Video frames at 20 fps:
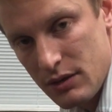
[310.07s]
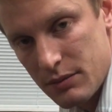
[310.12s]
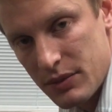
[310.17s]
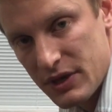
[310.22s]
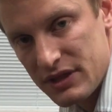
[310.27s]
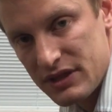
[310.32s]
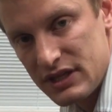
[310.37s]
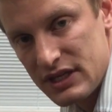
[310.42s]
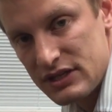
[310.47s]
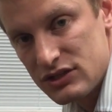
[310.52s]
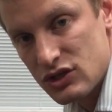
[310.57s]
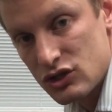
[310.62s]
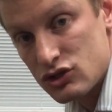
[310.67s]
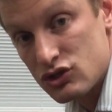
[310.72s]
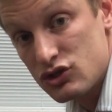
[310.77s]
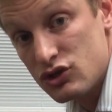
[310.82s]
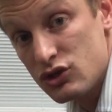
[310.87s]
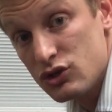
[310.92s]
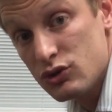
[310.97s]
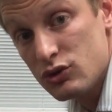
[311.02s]
But these are
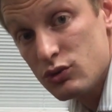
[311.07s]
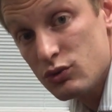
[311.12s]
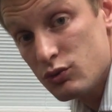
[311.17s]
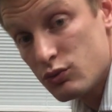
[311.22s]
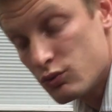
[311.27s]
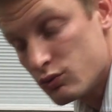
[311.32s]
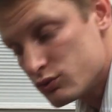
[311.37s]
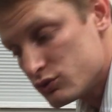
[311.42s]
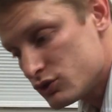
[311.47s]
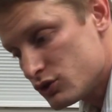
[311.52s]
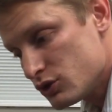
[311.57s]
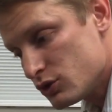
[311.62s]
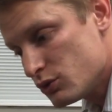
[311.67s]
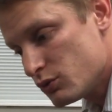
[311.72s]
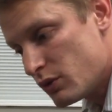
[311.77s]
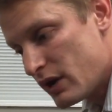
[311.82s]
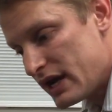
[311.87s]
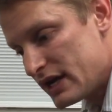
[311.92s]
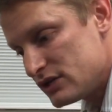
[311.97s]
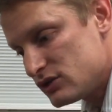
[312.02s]
two
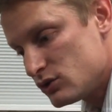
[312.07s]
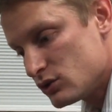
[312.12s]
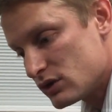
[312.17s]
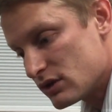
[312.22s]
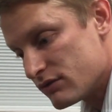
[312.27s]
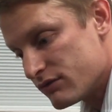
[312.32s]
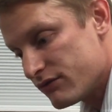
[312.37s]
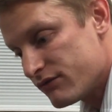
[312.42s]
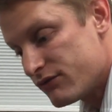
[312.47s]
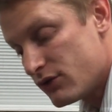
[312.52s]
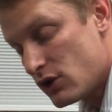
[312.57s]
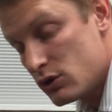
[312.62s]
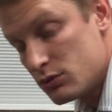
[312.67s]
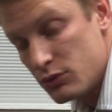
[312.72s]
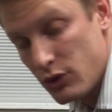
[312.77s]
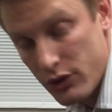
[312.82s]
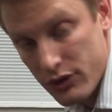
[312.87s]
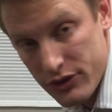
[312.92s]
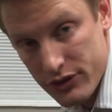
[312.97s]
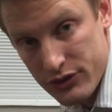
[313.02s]
ways you can
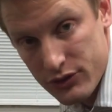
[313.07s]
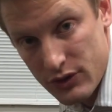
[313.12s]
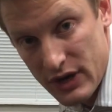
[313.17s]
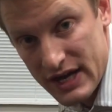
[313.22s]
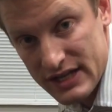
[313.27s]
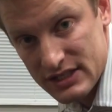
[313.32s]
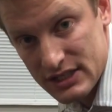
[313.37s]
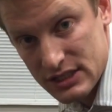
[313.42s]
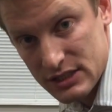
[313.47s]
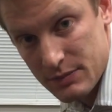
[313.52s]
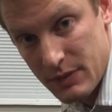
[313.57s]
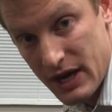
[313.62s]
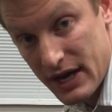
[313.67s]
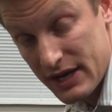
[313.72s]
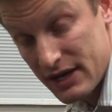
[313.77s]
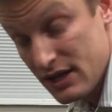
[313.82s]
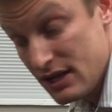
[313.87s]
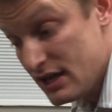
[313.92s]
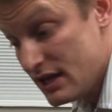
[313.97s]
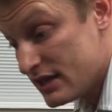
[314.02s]
foam roll the thoracic
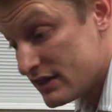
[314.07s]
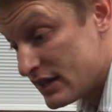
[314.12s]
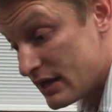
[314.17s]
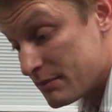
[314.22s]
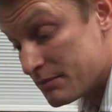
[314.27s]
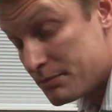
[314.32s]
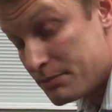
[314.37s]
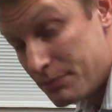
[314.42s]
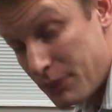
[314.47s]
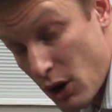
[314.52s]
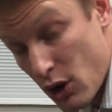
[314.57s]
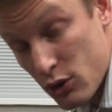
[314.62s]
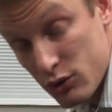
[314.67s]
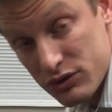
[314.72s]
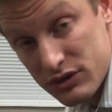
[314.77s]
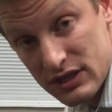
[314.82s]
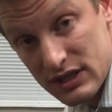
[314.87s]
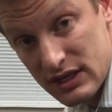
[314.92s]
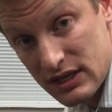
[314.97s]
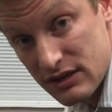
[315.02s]
spine that
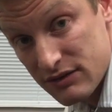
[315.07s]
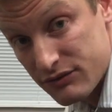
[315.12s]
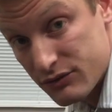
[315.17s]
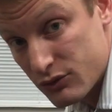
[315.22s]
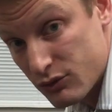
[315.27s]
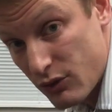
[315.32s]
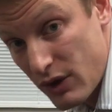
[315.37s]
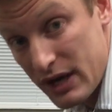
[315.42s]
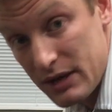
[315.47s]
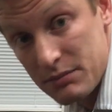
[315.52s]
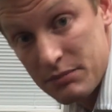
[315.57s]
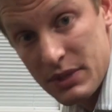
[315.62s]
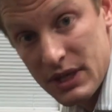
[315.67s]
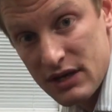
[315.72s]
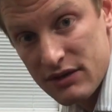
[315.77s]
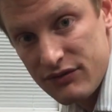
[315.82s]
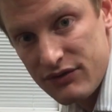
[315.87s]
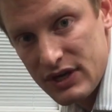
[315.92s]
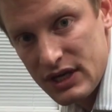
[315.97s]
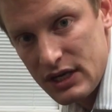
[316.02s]
both give great
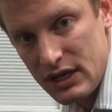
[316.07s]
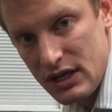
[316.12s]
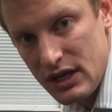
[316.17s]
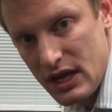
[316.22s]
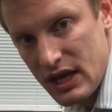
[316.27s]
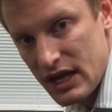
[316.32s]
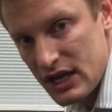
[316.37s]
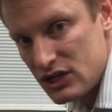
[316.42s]
benefit.